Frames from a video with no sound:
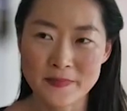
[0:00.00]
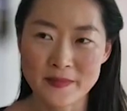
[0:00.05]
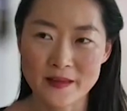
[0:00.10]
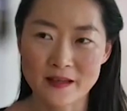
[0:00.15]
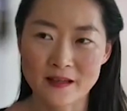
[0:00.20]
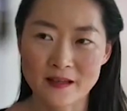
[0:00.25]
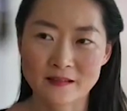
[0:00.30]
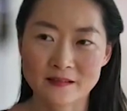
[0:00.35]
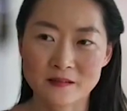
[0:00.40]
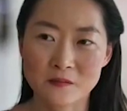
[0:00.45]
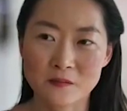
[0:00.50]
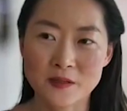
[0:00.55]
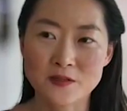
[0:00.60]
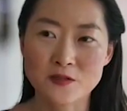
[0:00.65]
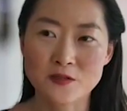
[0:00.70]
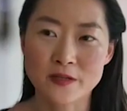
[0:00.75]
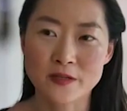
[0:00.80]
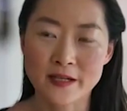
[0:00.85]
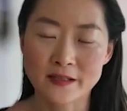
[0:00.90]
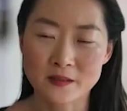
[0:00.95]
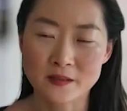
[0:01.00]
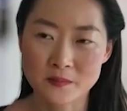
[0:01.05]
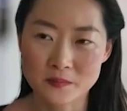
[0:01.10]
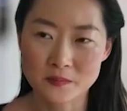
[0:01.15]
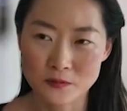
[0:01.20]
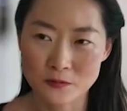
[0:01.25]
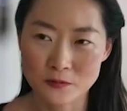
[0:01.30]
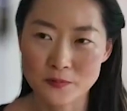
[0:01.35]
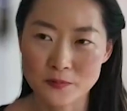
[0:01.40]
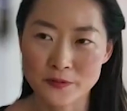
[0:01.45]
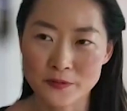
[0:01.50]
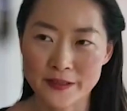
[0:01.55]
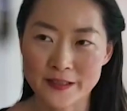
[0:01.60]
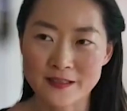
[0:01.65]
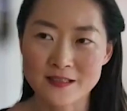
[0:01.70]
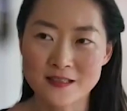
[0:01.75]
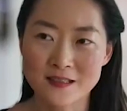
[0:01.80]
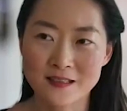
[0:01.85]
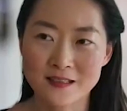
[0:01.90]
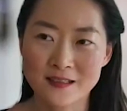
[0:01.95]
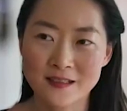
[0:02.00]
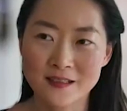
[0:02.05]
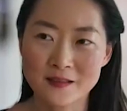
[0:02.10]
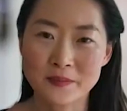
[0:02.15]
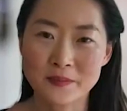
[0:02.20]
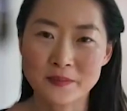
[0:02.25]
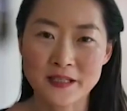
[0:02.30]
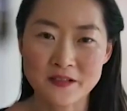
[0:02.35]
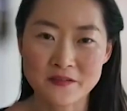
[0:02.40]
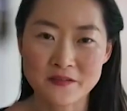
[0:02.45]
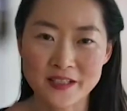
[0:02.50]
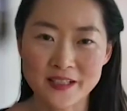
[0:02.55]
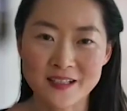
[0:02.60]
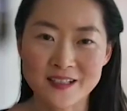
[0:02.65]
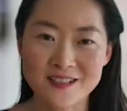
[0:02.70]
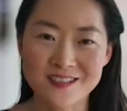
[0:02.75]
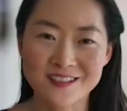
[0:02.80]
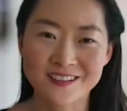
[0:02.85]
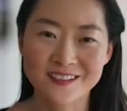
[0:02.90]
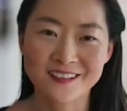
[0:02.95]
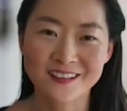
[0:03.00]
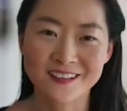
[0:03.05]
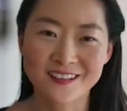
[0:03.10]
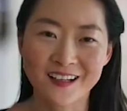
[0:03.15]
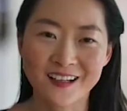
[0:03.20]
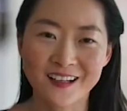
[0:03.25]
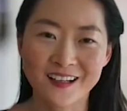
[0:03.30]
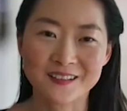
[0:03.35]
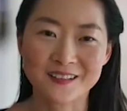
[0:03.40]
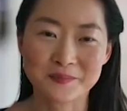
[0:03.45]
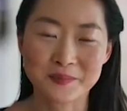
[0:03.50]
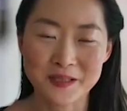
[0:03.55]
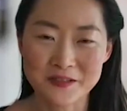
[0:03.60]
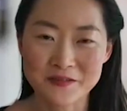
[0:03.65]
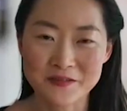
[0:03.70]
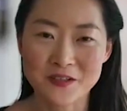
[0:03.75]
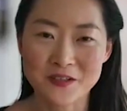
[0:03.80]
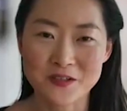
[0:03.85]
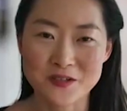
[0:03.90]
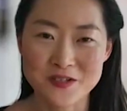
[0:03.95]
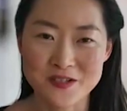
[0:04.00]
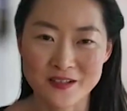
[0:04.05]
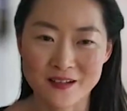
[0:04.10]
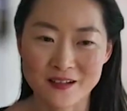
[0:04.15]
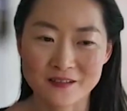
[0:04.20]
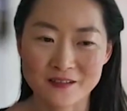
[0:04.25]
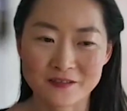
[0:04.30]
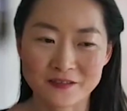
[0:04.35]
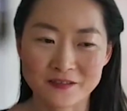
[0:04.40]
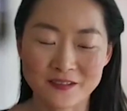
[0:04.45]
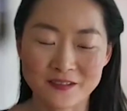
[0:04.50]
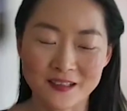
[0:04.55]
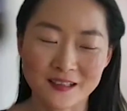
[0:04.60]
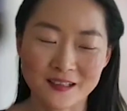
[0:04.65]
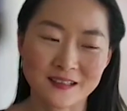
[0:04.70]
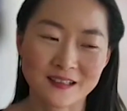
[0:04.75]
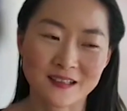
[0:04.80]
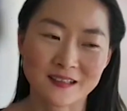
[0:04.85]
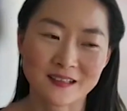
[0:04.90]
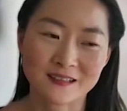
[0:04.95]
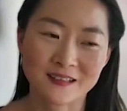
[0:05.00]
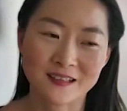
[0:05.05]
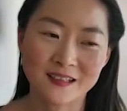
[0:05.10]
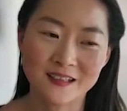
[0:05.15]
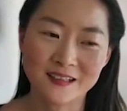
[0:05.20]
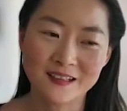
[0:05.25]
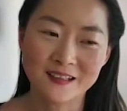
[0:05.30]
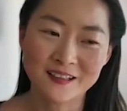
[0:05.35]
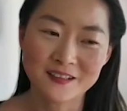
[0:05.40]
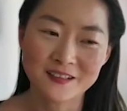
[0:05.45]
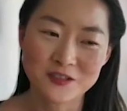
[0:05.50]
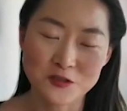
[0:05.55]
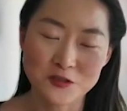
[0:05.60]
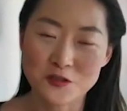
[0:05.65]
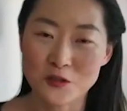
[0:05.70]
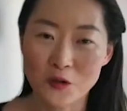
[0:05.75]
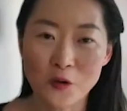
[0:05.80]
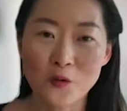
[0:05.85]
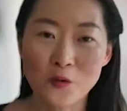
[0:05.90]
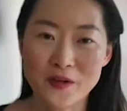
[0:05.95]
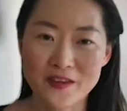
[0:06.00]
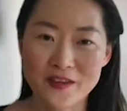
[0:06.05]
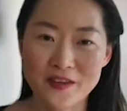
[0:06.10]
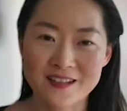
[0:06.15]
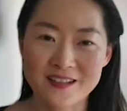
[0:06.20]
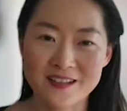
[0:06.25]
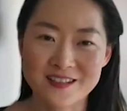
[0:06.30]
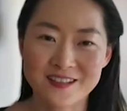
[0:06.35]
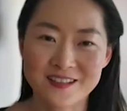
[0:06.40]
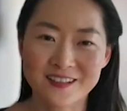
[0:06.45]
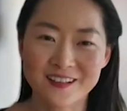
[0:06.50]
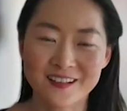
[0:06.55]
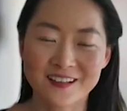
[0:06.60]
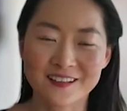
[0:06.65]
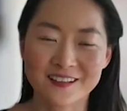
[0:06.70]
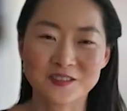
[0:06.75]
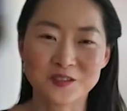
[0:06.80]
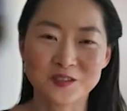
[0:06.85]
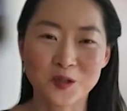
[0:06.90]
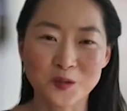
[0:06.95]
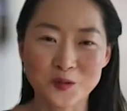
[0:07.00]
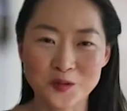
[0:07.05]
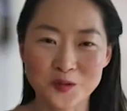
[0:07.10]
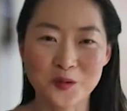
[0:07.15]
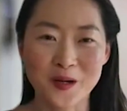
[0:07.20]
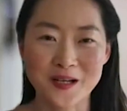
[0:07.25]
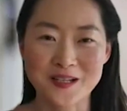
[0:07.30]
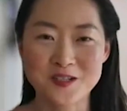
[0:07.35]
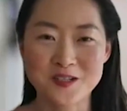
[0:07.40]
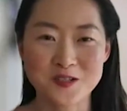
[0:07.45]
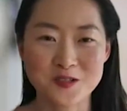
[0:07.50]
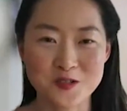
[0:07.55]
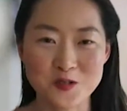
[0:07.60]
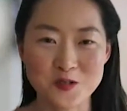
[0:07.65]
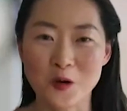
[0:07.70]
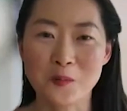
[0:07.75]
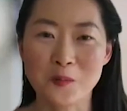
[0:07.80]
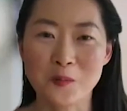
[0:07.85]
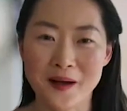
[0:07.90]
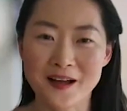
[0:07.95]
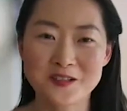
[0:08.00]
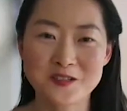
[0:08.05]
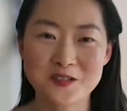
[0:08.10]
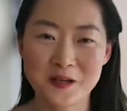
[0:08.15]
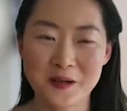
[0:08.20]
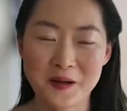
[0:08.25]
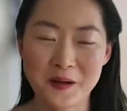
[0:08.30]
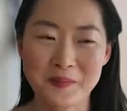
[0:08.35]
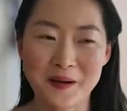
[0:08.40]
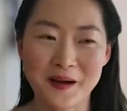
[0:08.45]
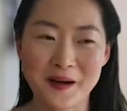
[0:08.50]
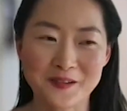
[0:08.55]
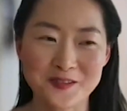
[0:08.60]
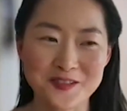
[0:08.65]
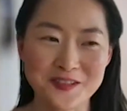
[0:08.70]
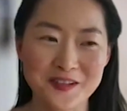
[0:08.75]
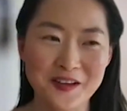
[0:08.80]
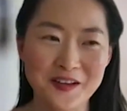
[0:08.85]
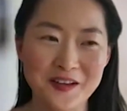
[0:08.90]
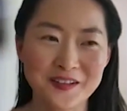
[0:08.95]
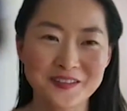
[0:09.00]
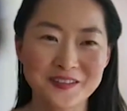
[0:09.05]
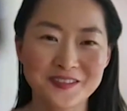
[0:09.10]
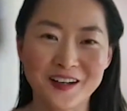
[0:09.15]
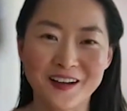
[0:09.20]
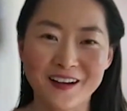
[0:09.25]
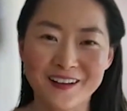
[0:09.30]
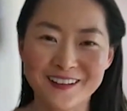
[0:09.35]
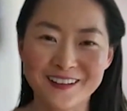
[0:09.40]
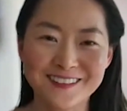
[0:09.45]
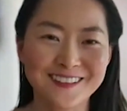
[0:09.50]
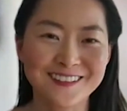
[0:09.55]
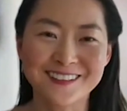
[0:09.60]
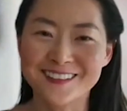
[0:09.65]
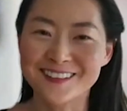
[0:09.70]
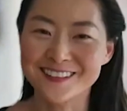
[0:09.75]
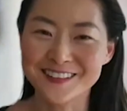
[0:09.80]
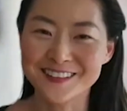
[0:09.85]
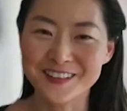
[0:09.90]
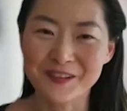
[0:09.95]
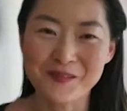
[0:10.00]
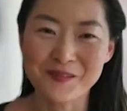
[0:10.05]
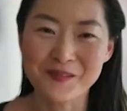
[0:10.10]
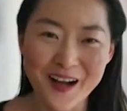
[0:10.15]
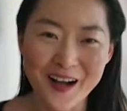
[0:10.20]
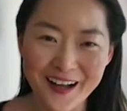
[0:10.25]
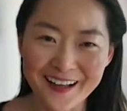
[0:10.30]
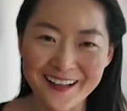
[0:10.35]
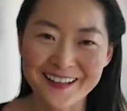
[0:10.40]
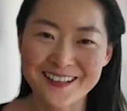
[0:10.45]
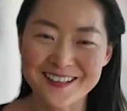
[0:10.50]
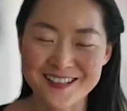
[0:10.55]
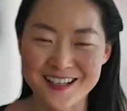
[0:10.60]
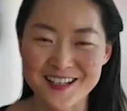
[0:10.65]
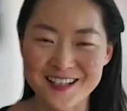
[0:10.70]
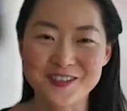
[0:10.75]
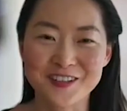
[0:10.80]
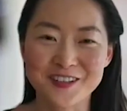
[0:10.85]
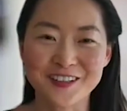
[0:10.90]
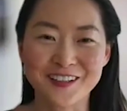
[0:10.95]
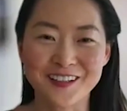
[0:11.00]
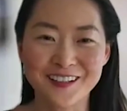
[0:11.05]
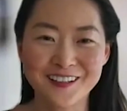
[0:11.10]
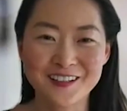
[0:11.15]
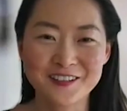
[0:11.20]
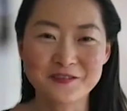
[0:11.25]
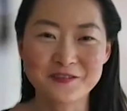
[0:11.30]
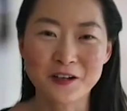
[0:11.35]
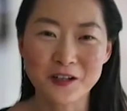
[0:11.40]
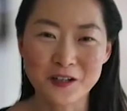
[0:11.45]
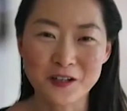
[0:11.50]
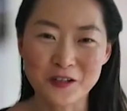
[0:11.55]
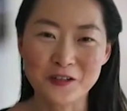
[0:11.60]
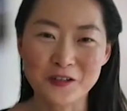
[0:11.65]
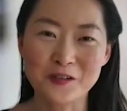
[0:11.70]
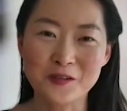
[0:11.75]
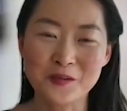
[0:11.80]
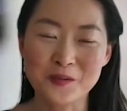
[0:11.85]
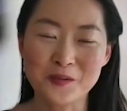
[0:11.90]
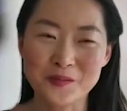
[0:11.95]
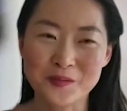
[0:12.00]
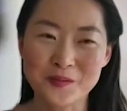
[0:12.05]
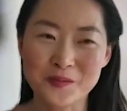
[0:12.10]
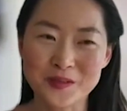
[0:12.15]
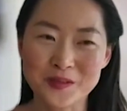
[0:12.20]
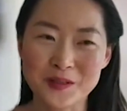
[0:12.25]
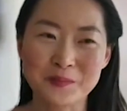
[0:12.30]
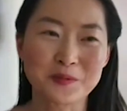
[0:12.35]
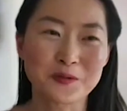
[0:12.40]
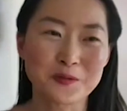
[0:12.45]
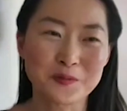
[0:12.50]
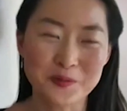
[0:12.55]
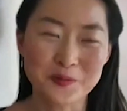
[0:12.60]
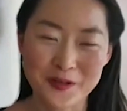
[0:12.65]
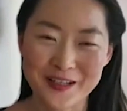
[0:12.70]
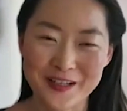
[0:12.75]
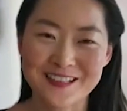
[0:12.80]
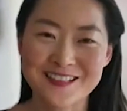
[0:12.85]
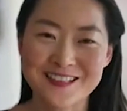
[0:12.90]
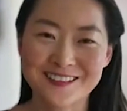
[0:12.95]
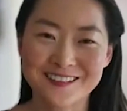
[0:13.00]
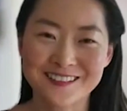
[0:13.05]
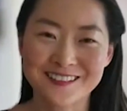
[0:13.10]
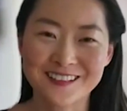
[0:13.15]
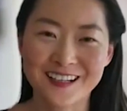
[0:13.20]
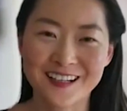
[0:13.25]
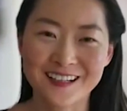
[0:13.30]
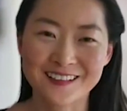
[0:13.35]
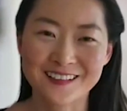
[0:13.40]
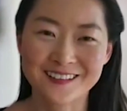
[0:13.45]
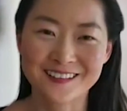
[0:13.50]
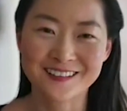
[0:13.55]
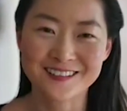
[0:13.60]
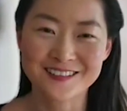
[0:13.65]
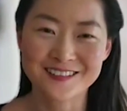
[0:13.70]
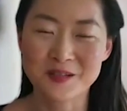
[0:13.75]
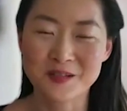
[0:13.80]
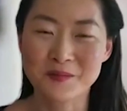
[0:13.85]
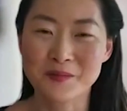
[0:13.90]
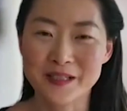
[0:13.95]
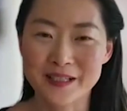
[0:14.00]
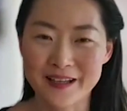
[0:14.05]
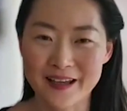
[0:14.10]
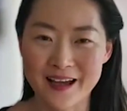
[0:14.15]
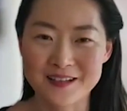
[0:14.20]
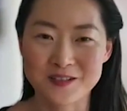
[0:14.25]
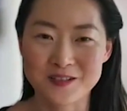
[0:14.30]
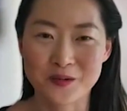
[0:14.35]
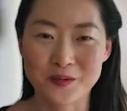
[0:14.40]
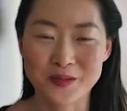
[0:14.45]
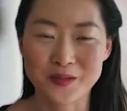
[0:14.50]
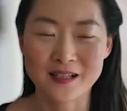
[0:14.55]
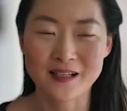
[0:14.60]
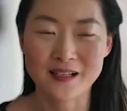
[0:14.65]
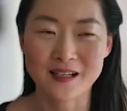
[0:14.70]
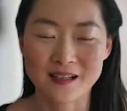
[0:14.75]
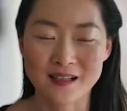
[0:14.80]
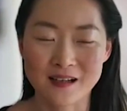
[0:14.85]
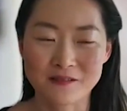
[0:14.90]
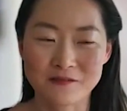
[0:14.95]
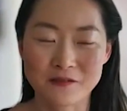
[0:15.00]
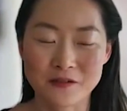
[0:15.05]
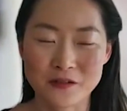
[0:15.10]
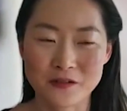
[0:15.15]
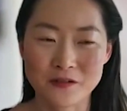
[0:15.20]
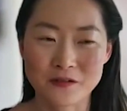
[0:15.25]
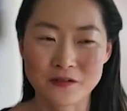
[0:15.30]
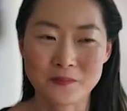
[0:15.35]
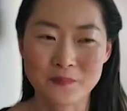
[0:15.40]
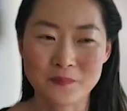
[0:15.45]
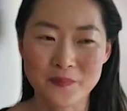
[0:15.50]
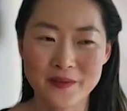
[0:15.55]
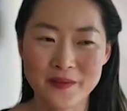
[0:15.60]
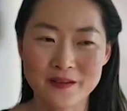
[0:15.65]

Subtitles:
And once you get a blueprint, believe in it and believe in yourself, and then just go with it and don't question so much about the why, etc. Follow the blueprint that somebody has already laid out for you.